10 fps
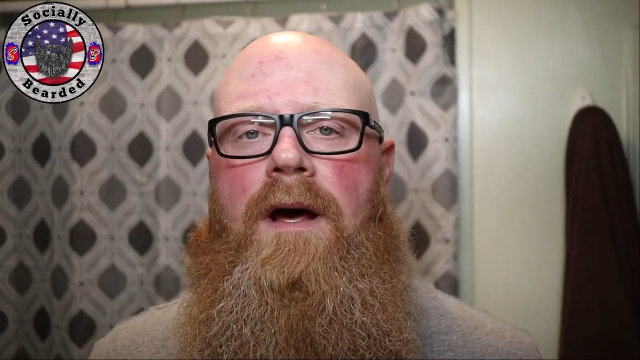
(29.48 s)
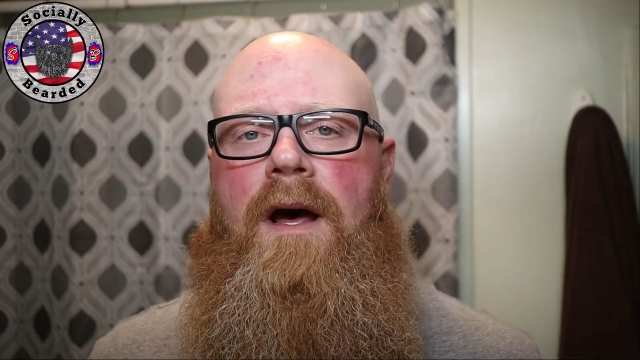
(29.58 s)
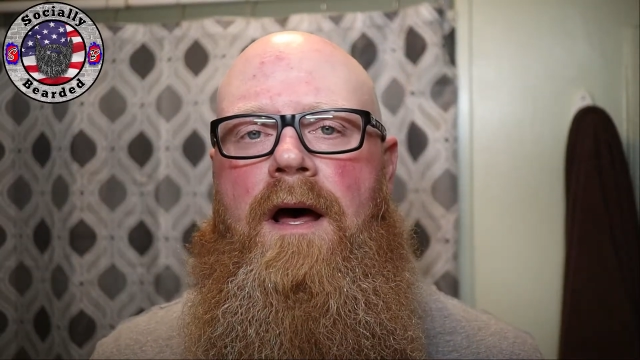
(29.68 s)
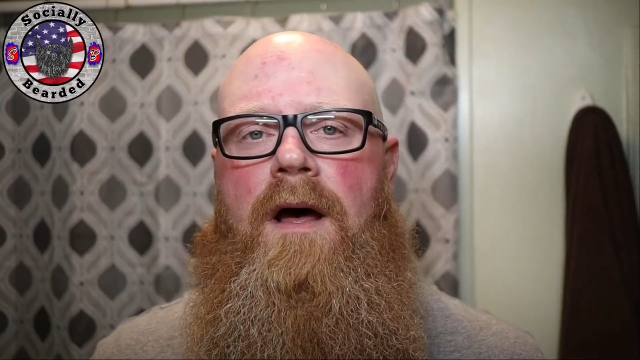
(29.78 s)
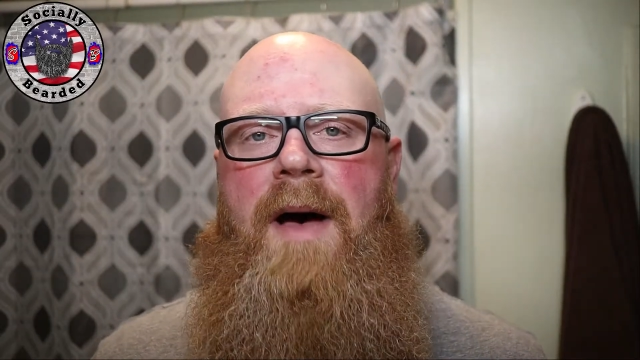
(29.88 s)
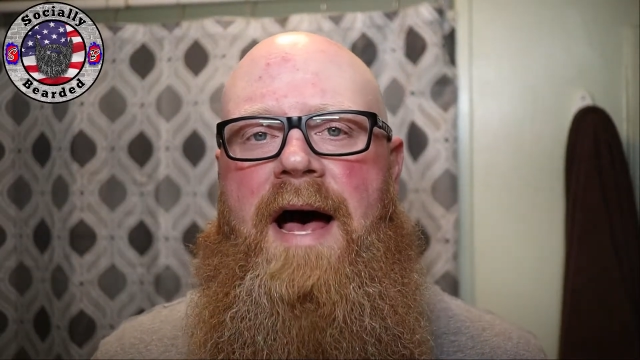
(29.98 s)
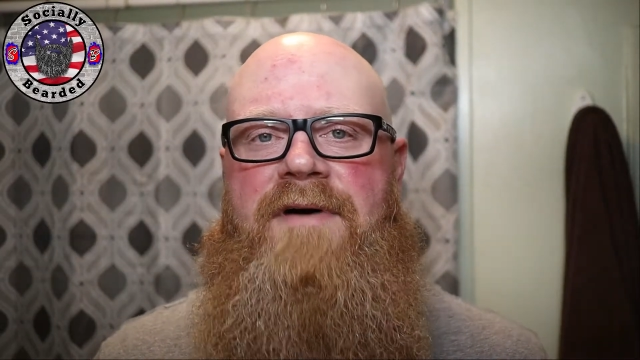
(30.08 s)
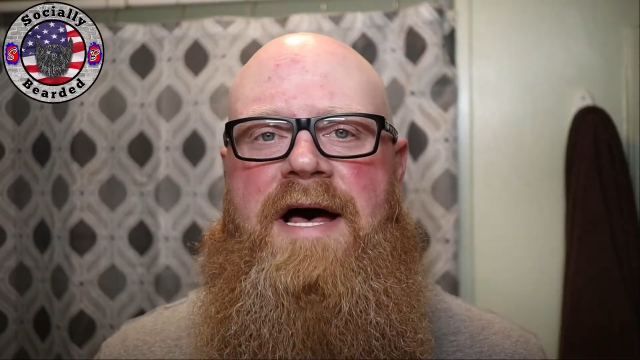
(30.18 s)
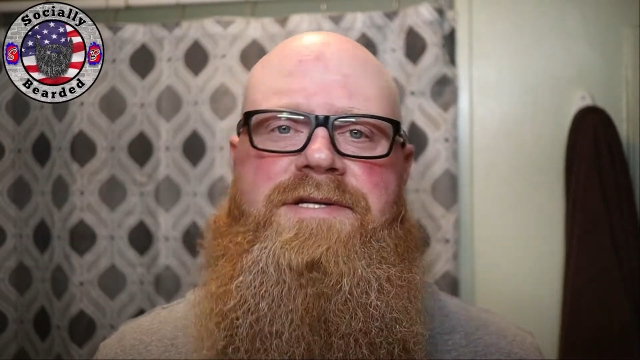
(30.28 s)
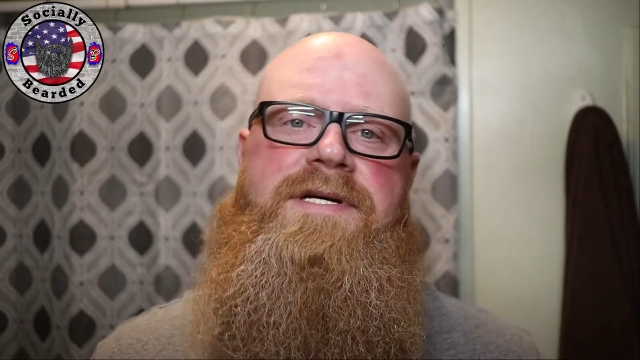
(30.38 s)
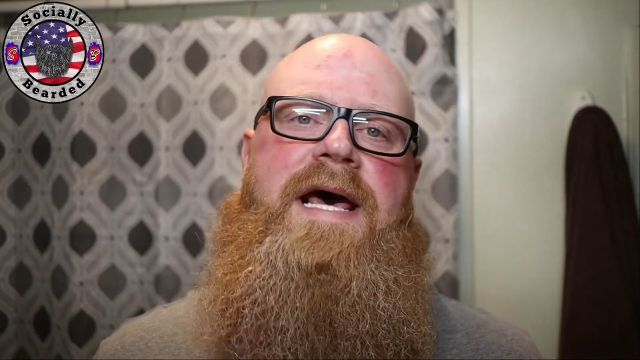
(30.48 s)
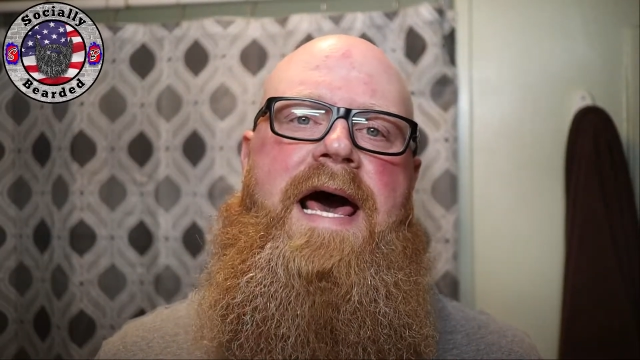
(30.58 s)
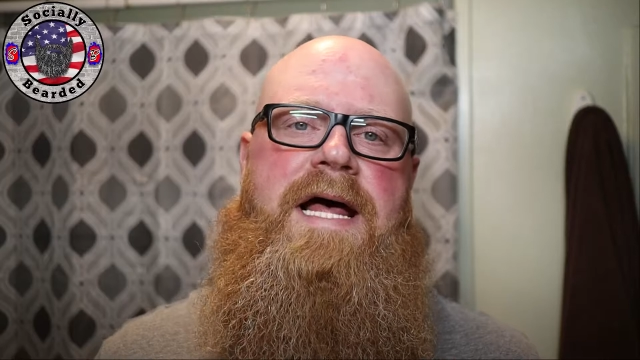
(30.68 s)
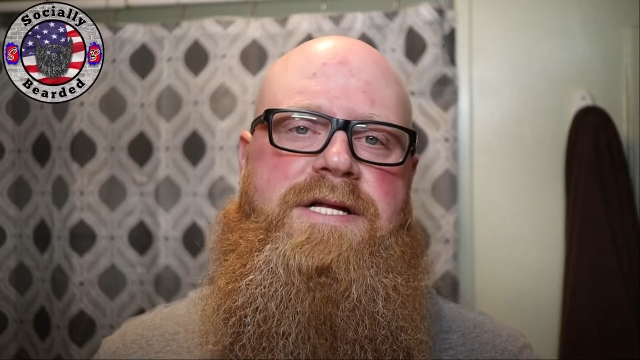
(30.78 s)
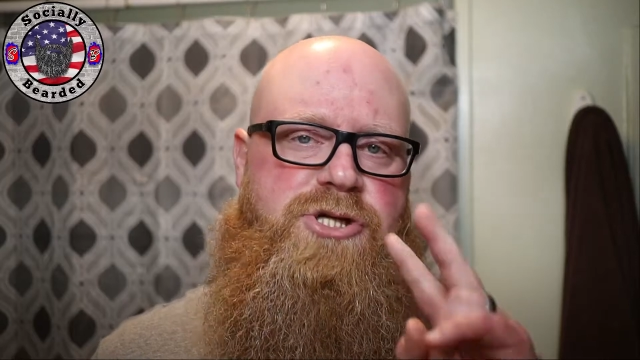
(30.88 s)
I've actually
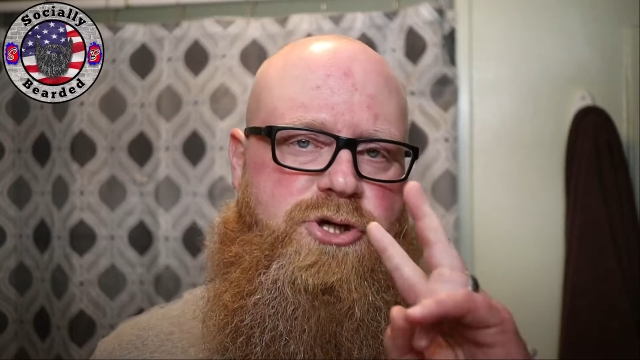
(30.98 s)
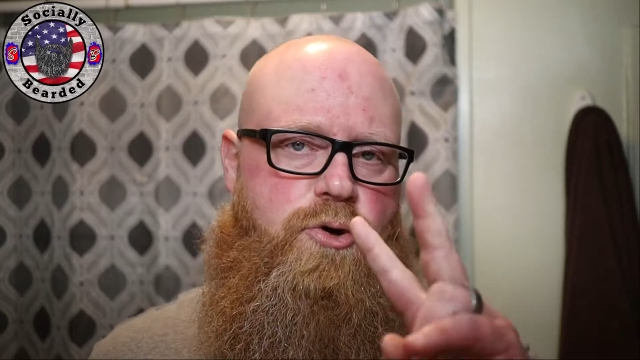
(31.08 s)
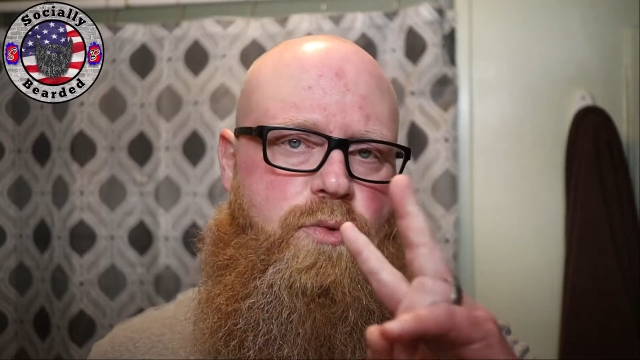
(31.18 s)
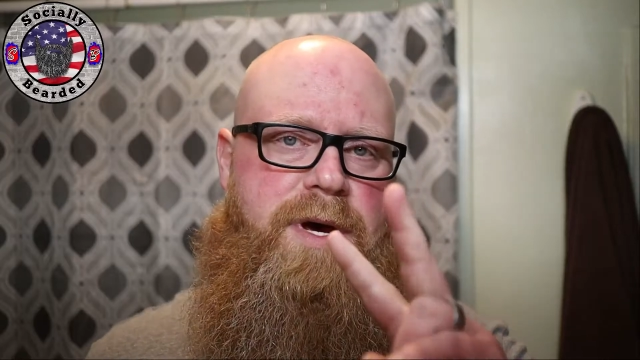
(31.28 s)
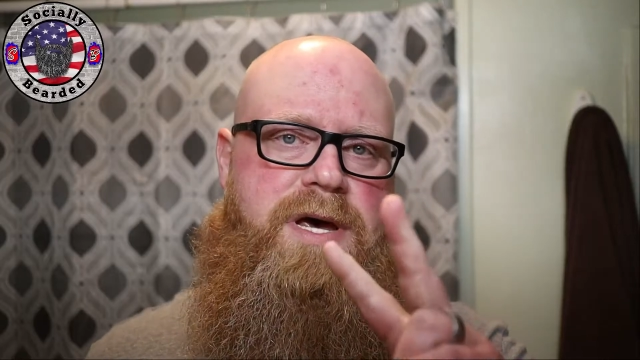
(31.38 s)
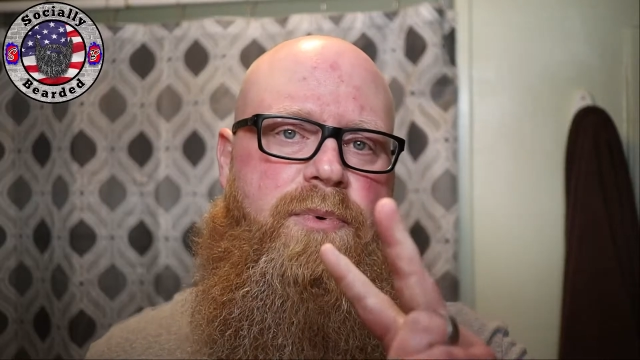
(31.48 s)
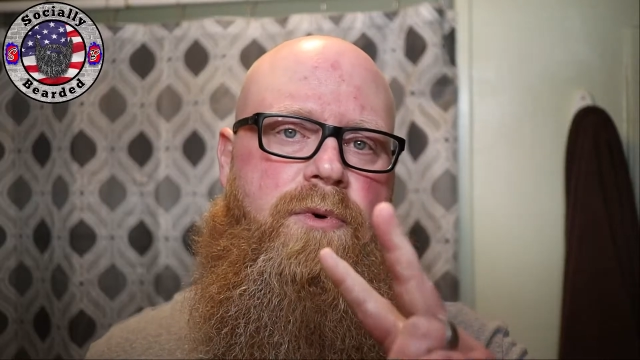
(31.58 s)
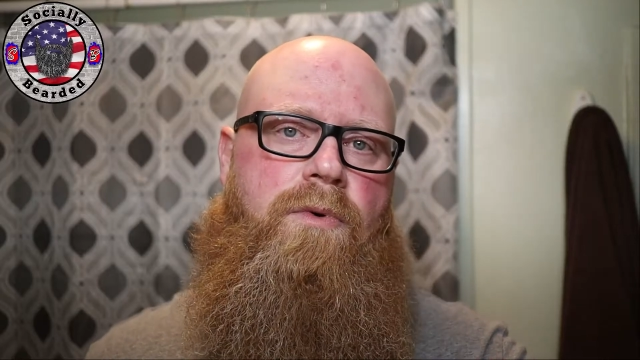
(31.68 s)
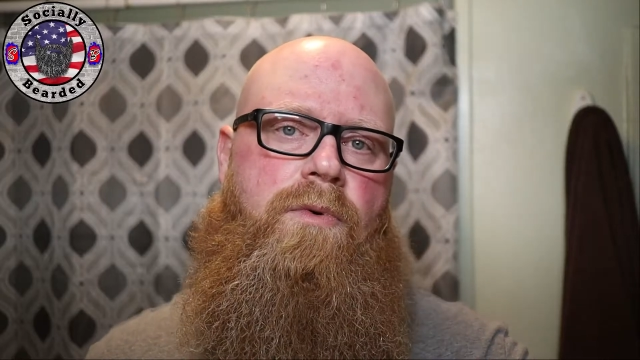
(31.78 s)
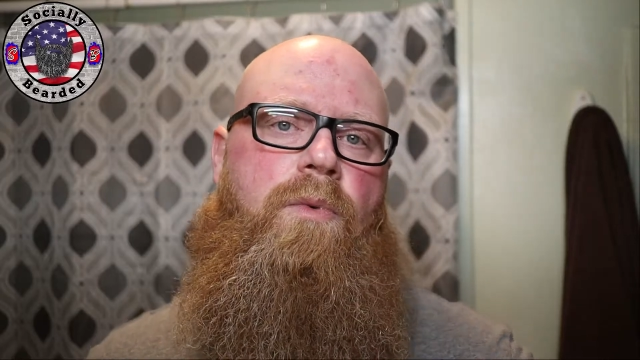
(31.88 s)
had 2 people